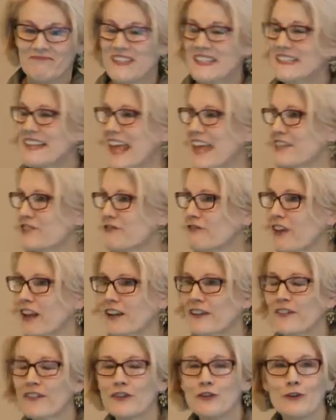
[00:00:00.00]
this case
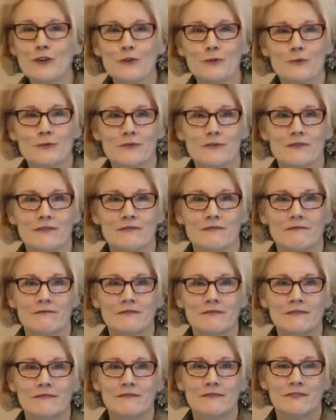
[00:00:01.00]
flooded the news.
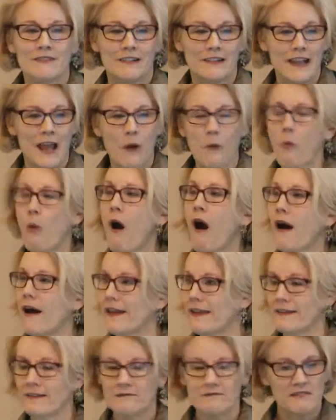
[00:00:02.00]
Now,
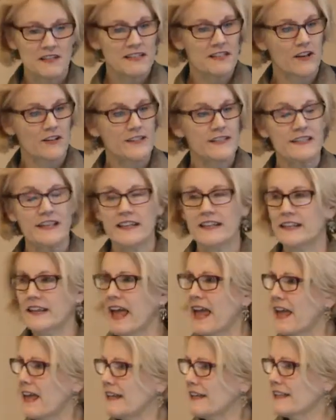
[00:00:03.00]
why? It's on
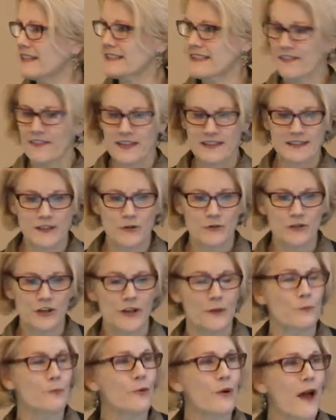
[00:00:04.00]
CNN, it's in the
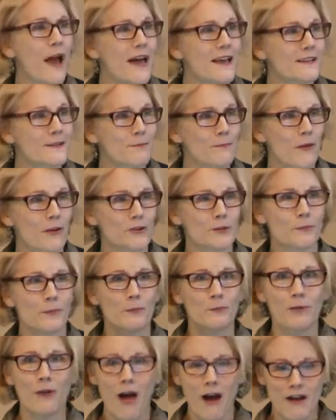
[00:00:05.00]
Associated Press,
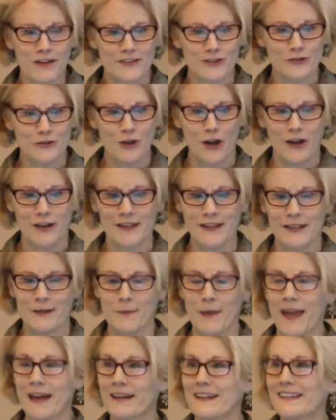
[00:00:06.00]
multiple blogs are talking
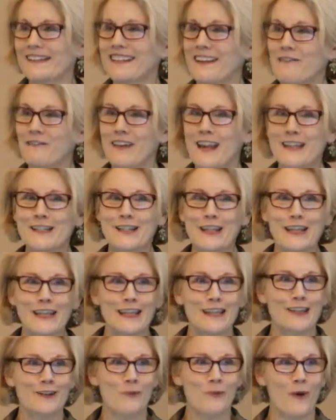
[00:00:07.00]
about it. And
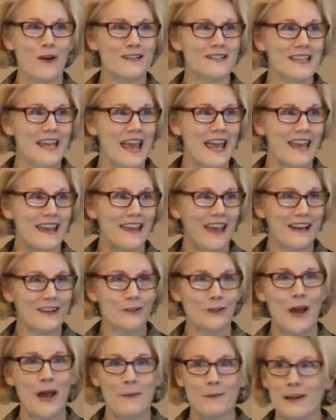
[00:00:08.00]
indeed, in one day, I
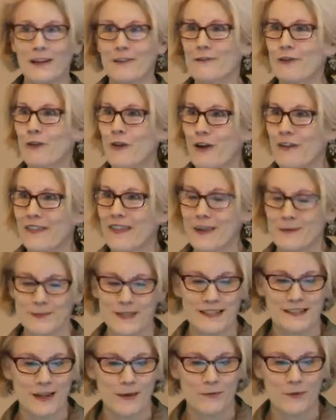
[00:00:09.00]
don't know how many of you are on the
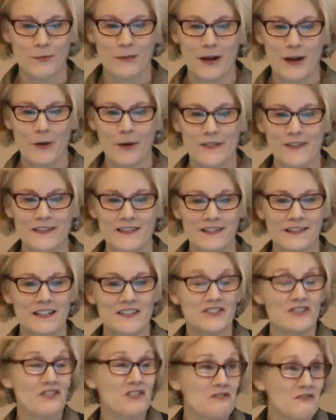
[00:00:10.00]
MCW Bioethics
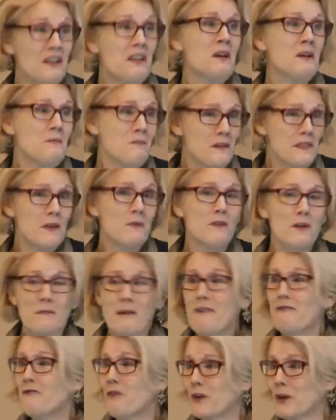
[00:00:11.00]
listserv, but there were
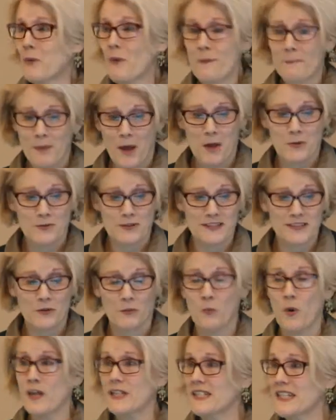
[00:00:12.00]
about 41 posts
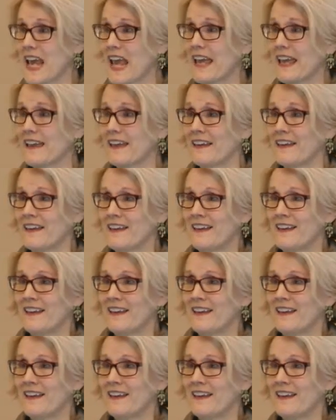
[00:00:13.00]
in one day.